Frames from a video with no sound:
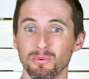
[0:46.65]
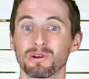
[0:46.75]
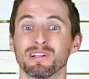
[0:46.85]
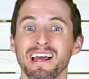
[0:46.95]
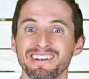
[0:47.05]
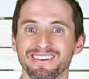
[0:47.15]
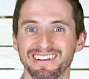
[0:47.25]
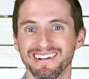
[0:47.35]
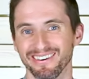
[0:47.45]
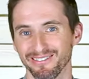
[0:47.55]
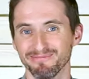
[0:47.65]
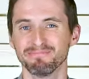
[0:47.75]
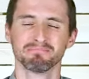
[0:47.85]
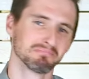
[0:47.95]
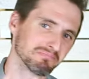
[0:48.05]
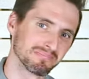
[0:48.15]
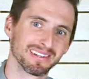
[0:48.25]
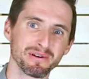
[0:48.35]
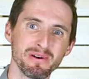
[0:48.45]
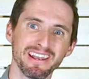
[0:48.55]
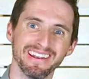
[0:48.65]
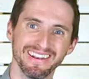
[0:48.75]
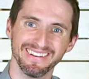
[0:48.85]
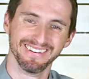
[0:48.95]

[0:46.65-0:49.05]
We're glad you're here. Come on in.